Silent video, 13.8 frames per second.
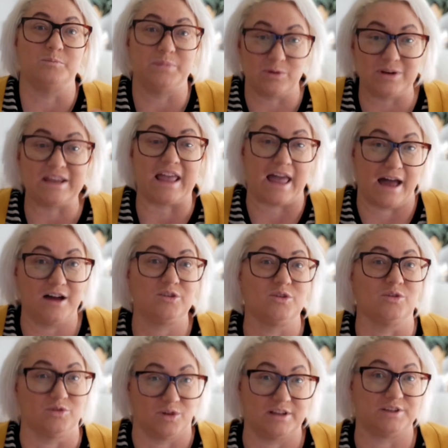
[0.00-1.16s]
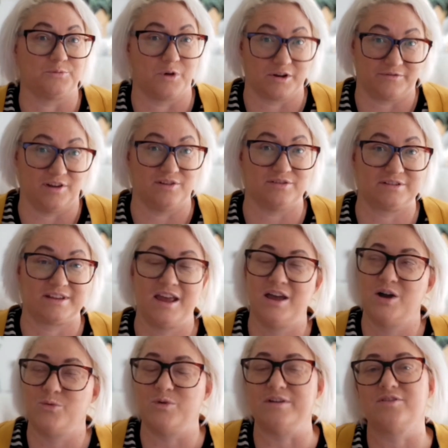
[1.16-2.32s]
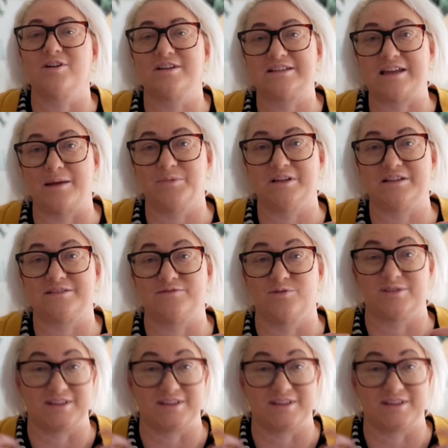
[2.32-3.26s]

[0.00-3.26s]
building out your knowledge workflows. We've got templates for